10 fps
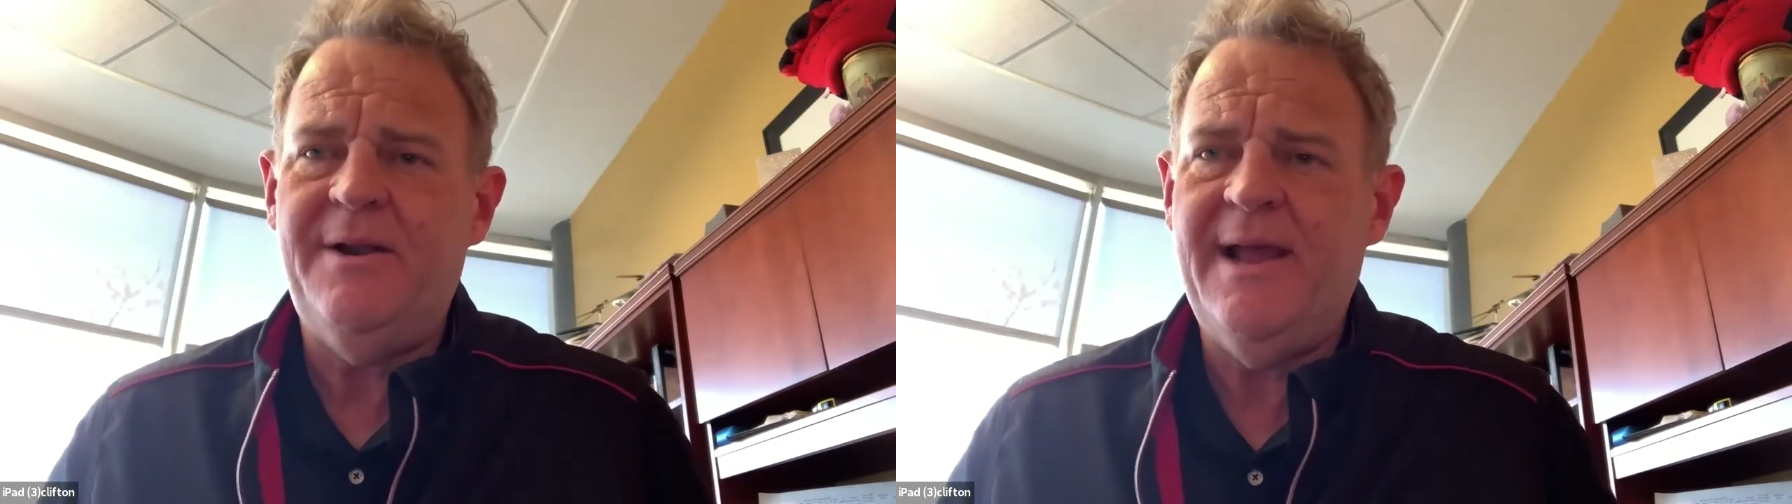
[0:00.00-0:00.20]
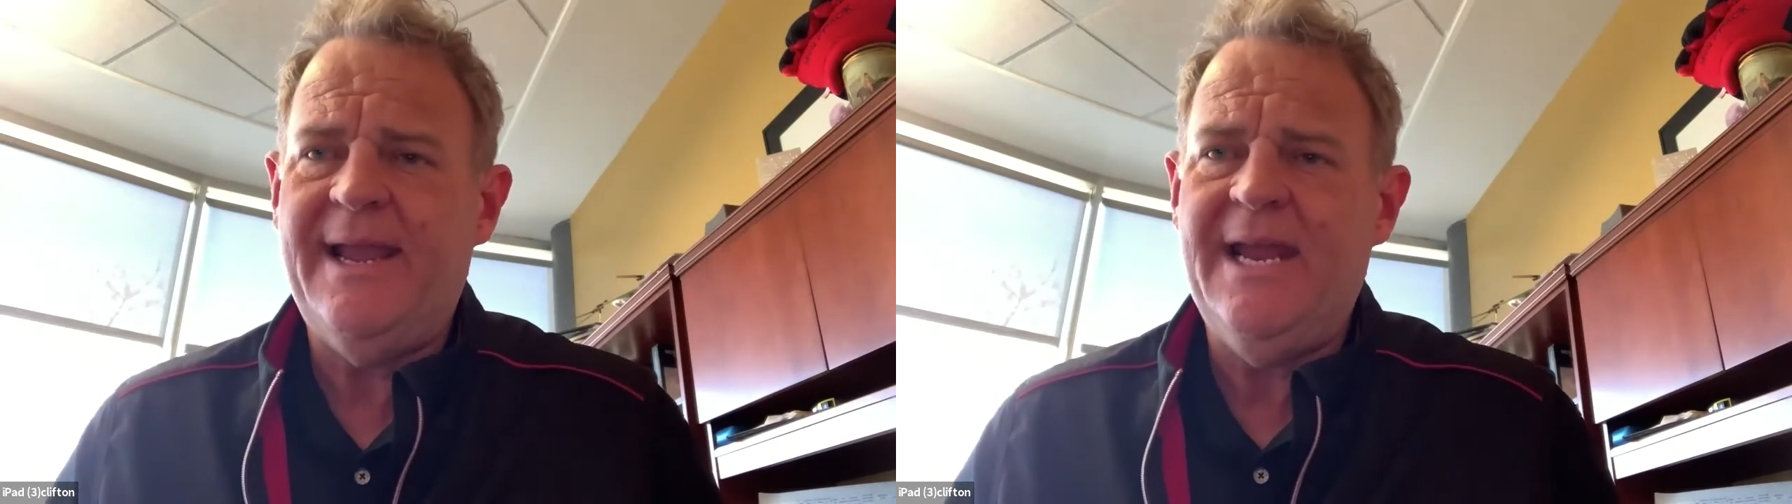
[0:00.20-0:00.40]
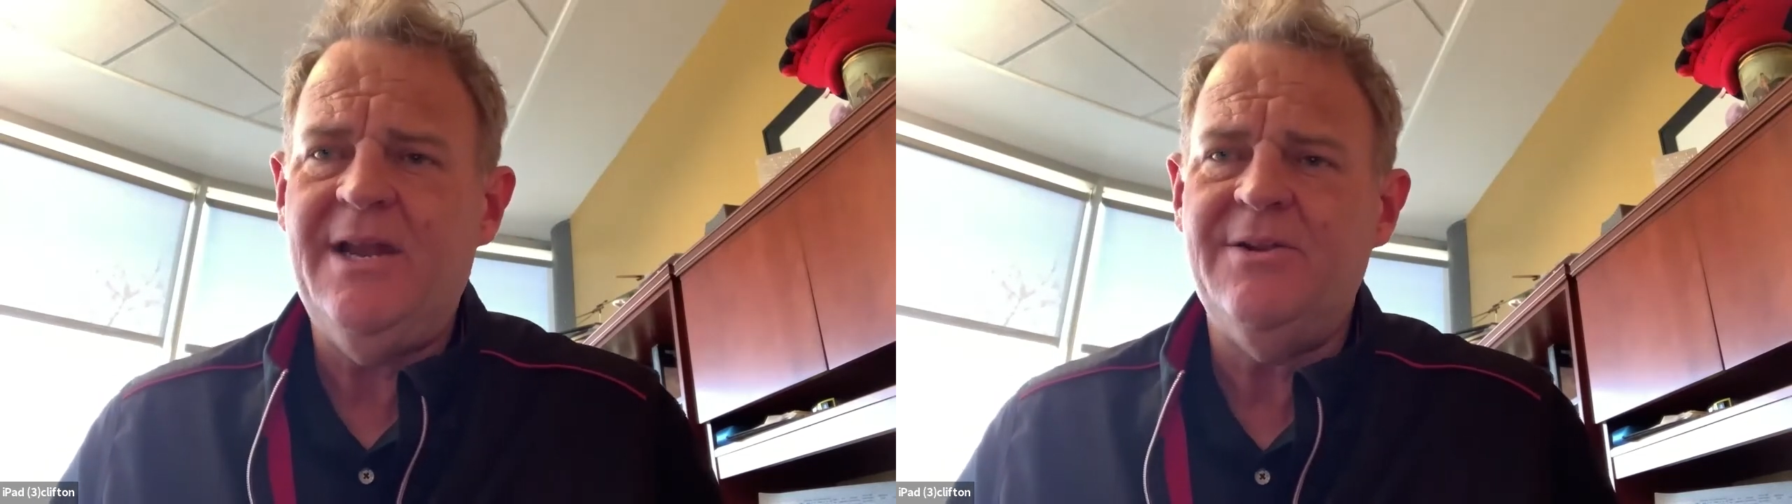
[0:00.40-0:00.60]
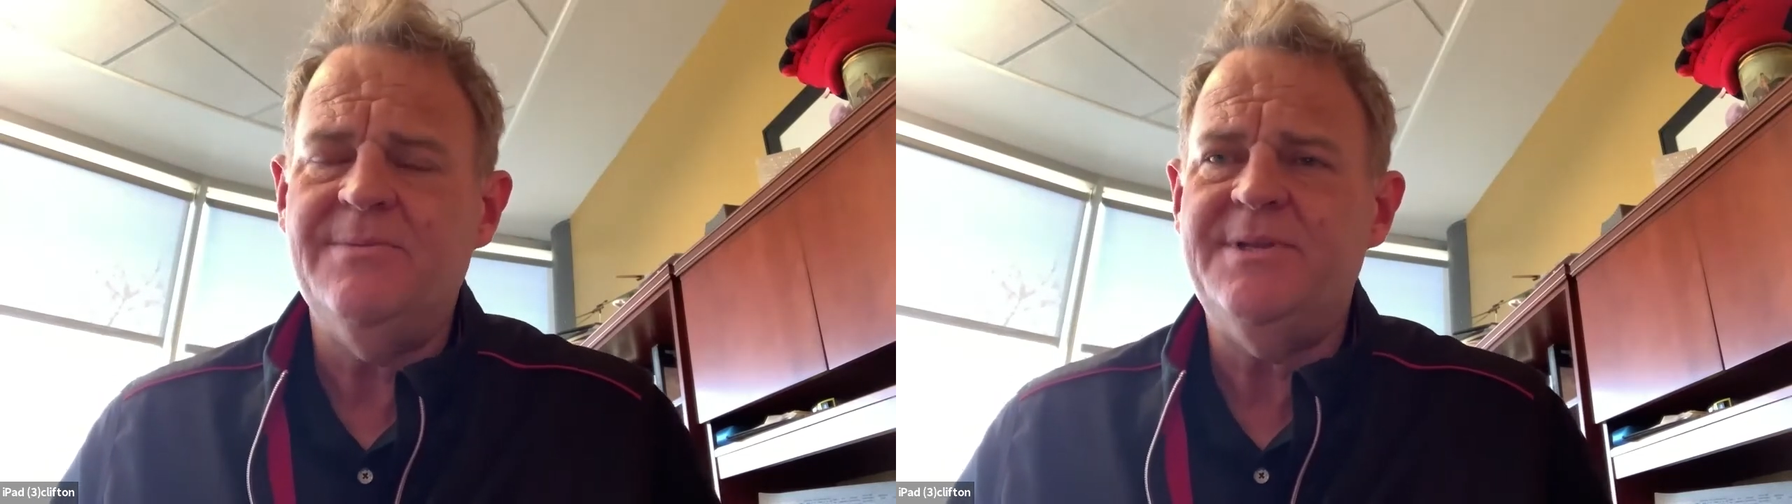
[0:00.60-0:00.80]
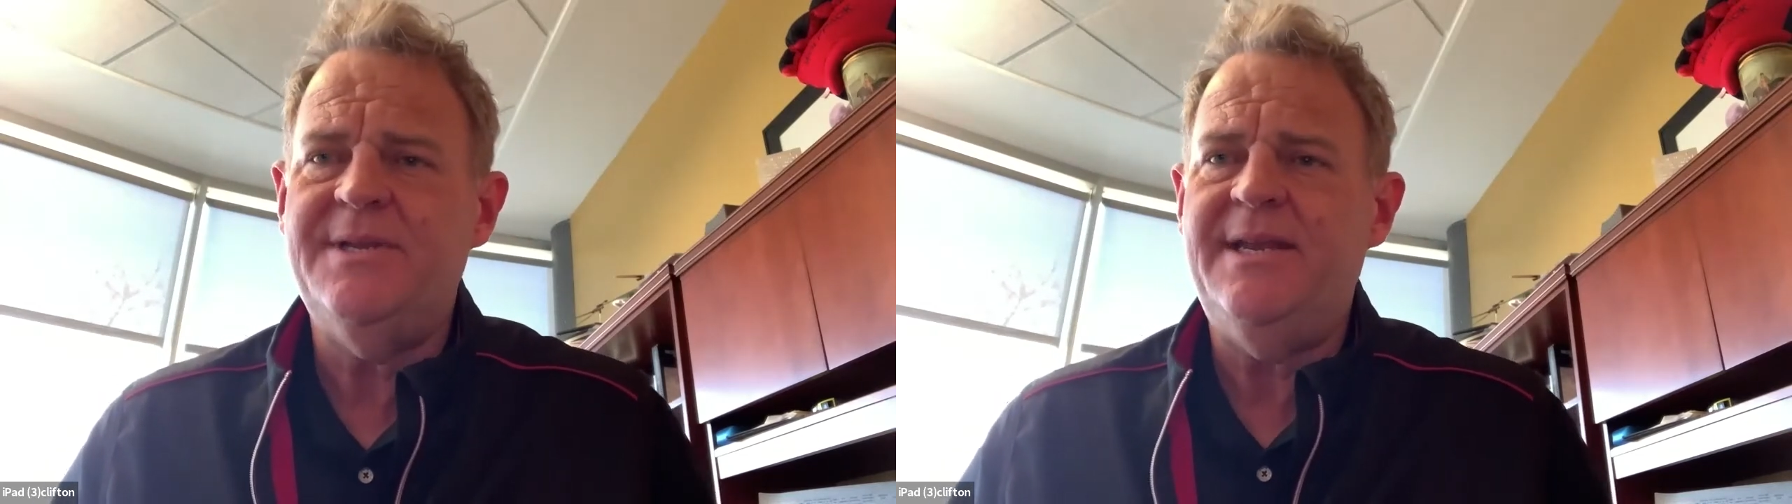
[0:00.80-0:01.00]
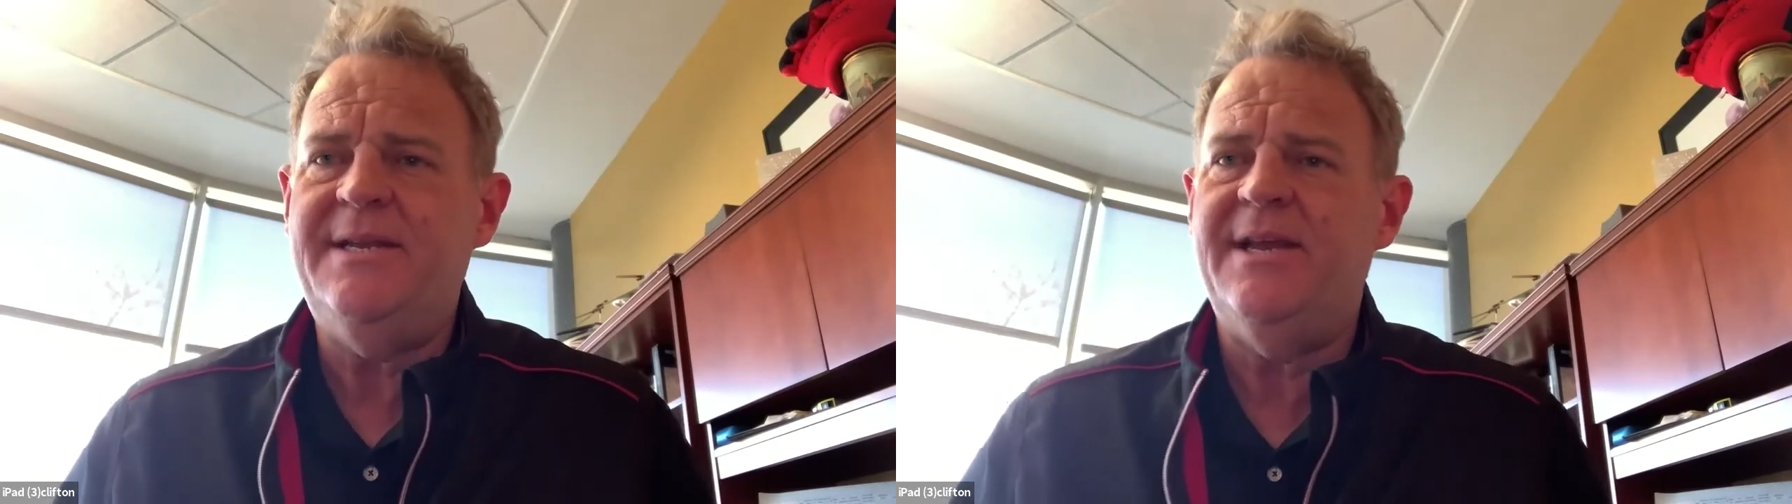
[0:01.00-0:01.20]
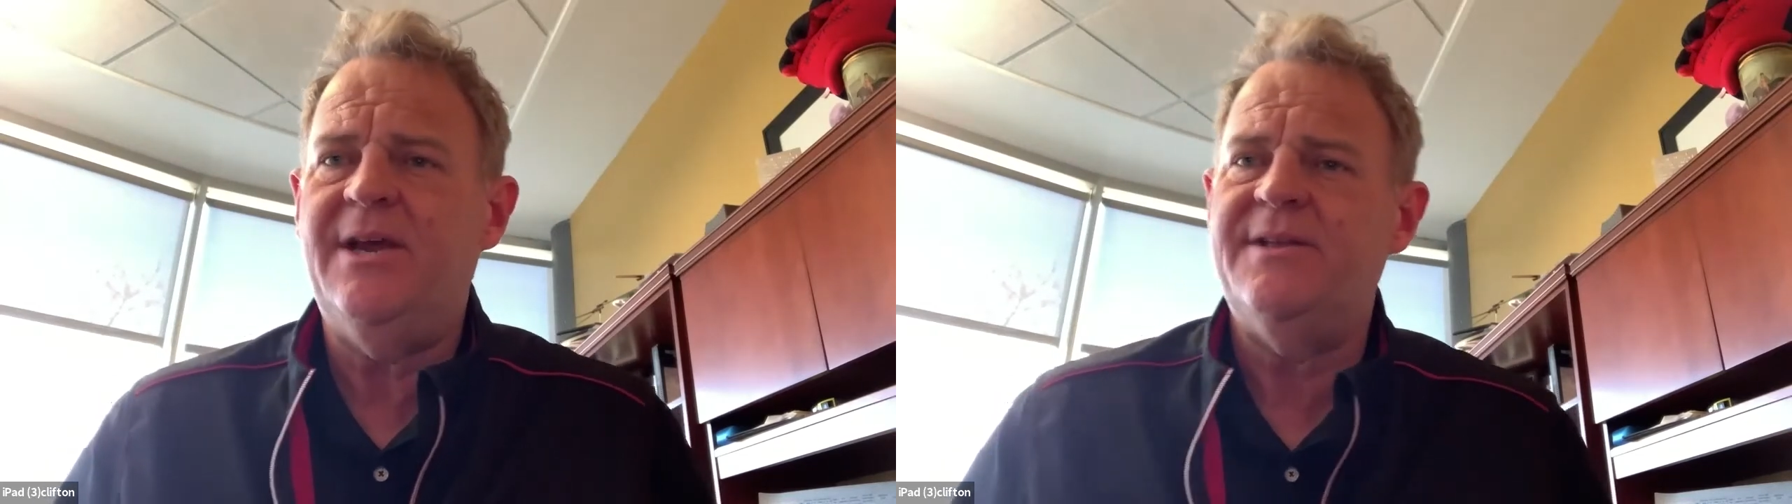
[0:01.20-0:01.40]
I can in terms of the detail,